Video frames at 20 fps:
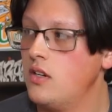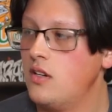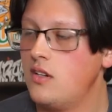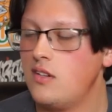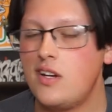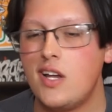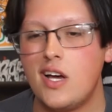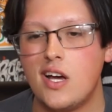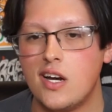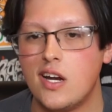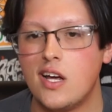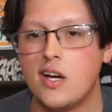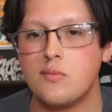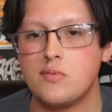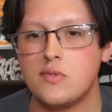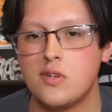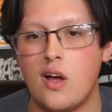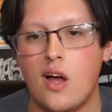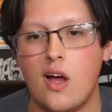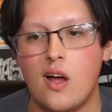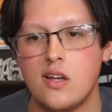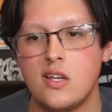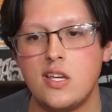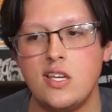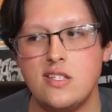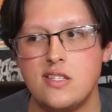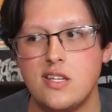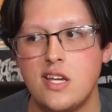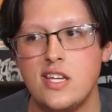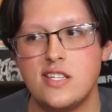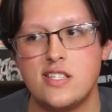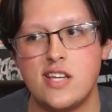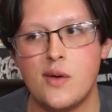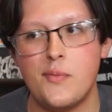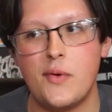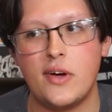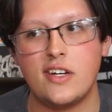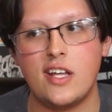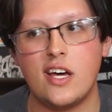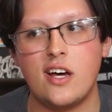Nah, dude, he's talking
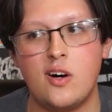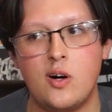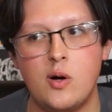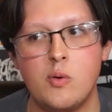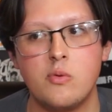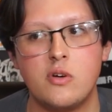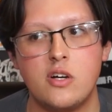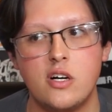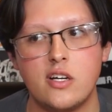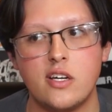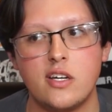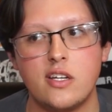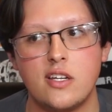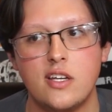about that home cooking.